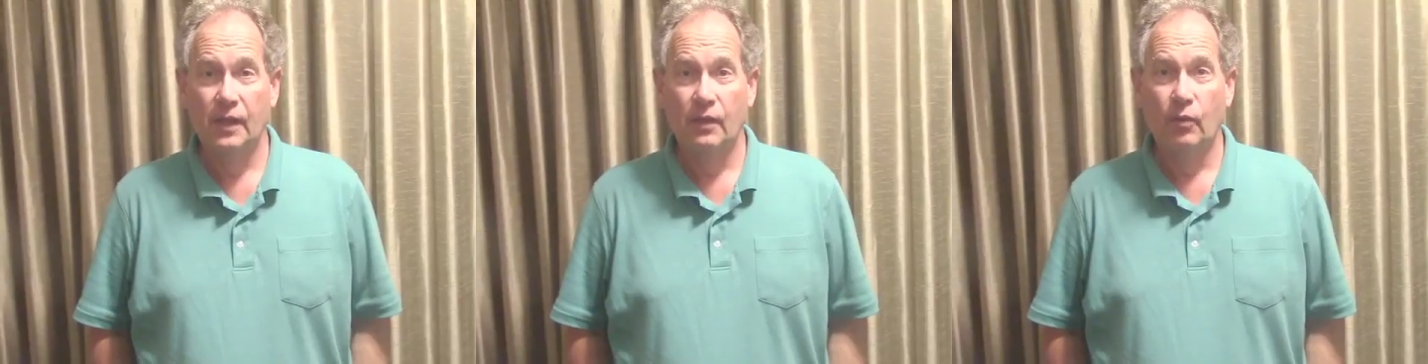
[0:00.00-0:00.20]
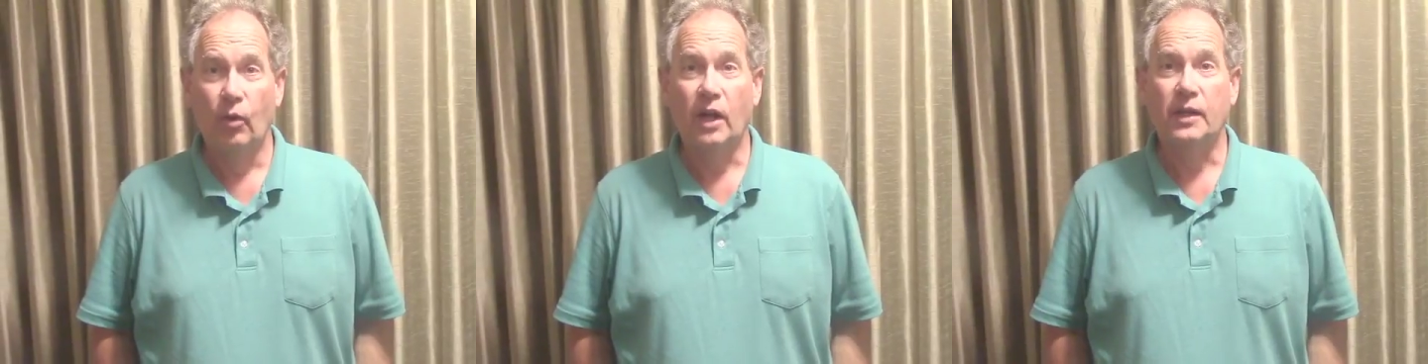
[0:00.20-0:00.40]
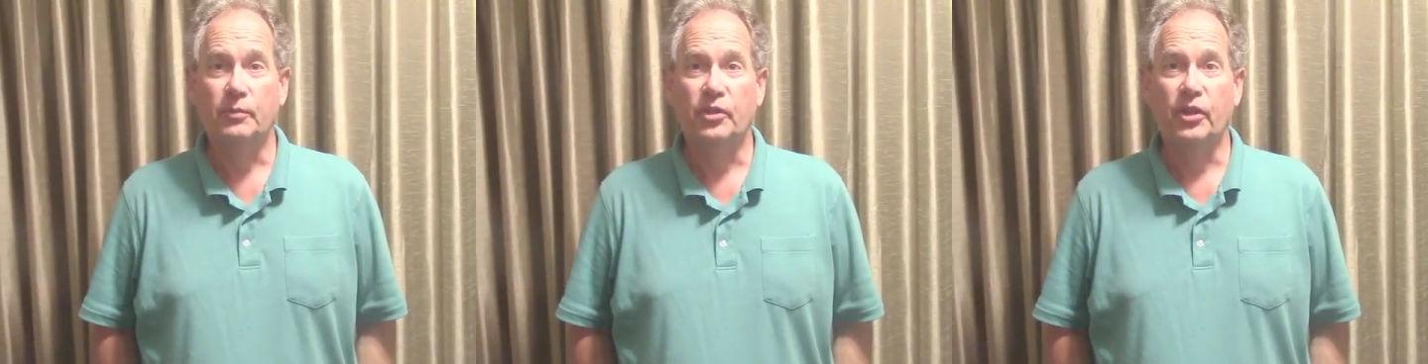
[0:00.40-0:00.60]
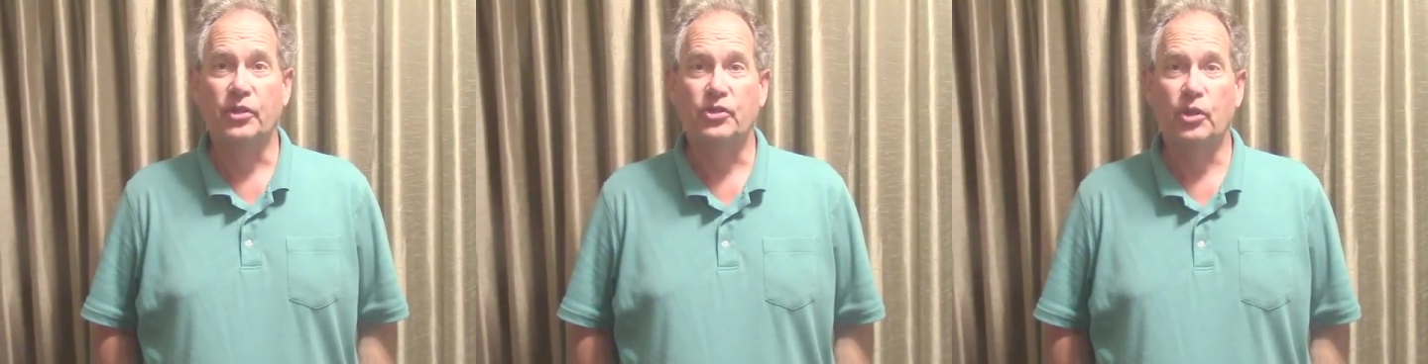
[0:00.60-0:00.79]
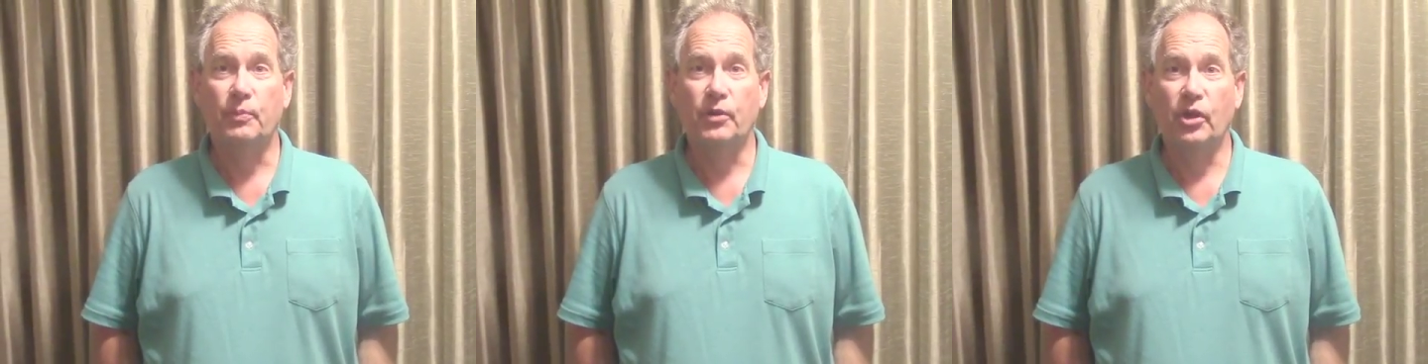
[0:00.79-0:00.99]
Welcome to the
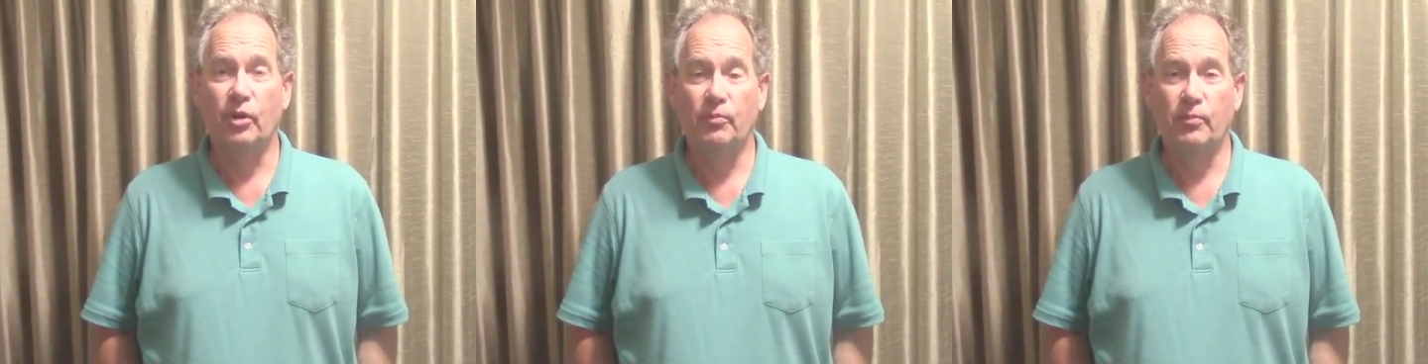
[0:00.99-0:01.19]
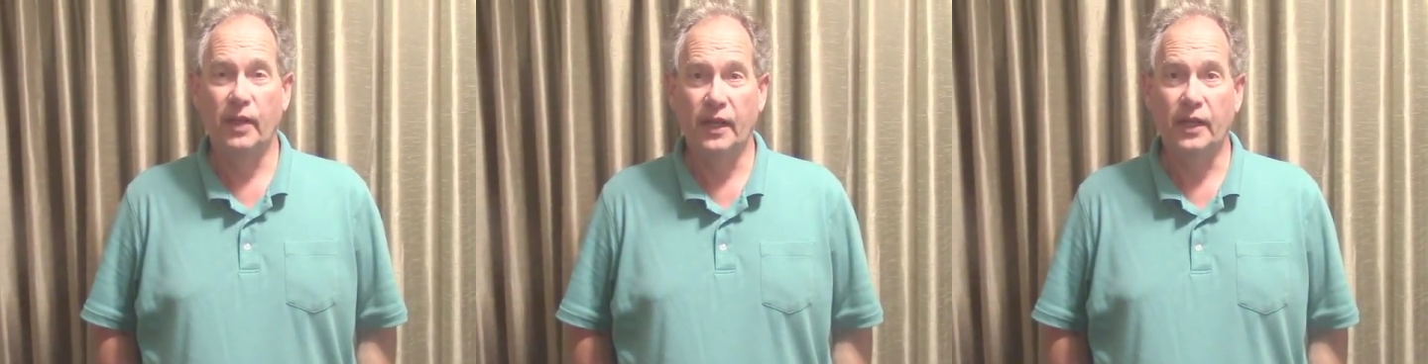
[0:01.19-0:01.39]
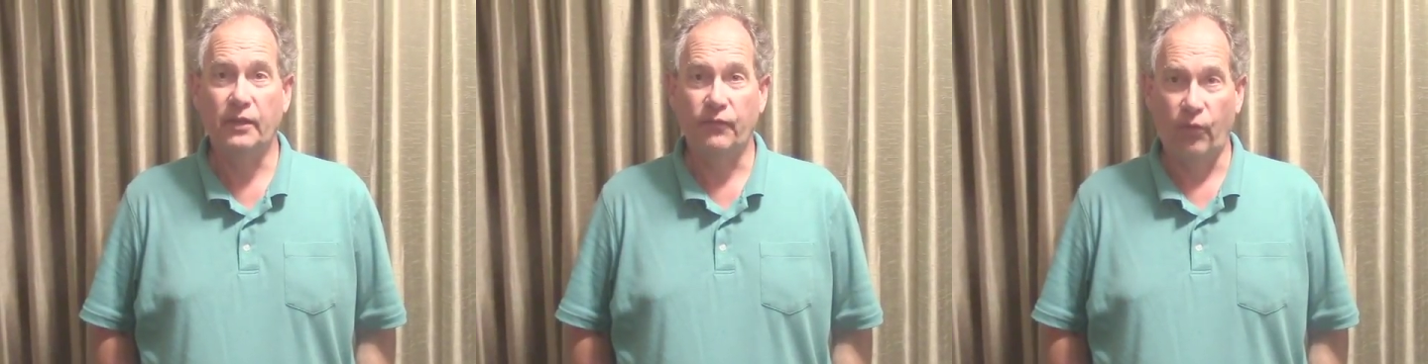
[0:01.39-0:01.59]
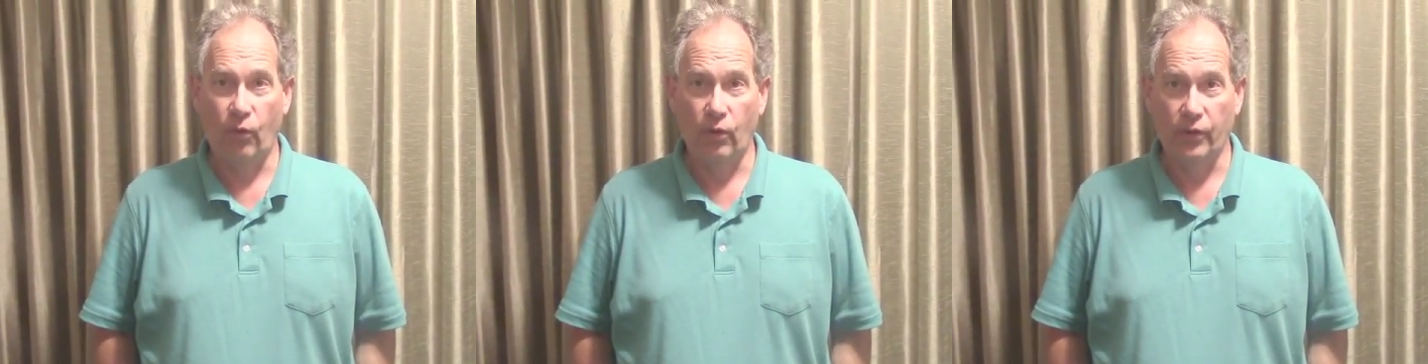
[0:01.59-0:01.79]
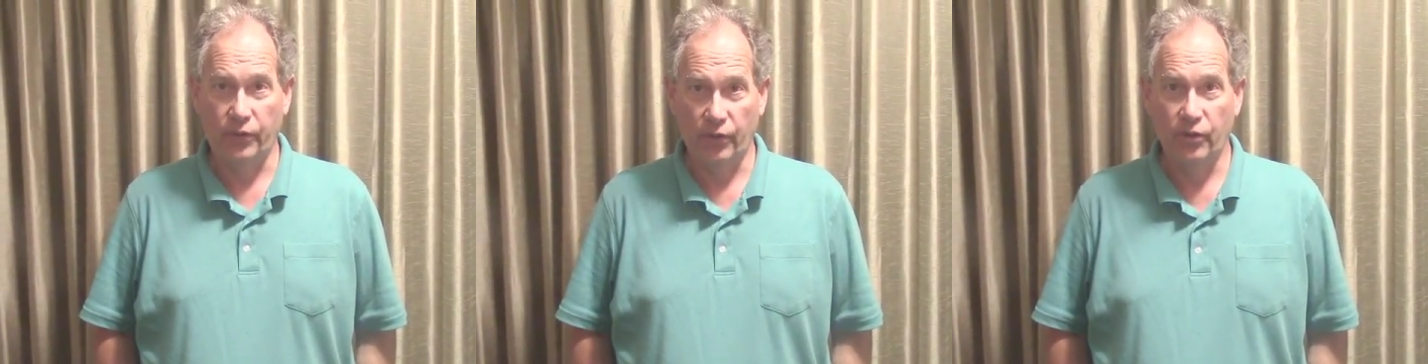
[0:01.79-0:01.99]
Jupiter Minute
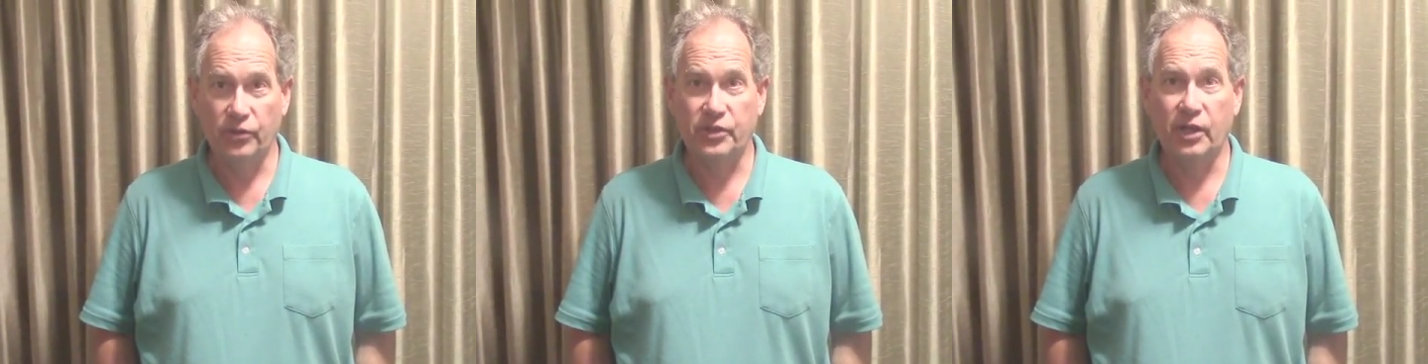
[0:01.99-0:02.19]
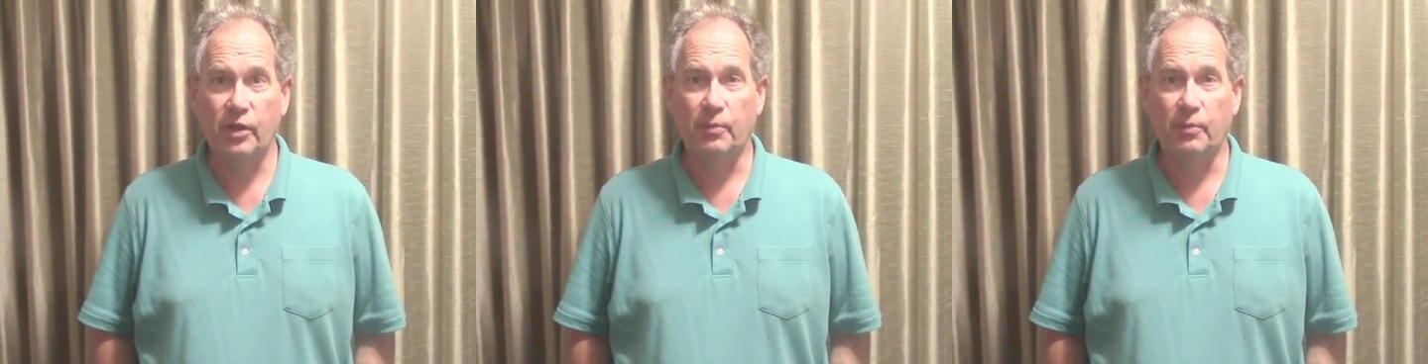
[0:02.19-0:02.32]
for Thursday.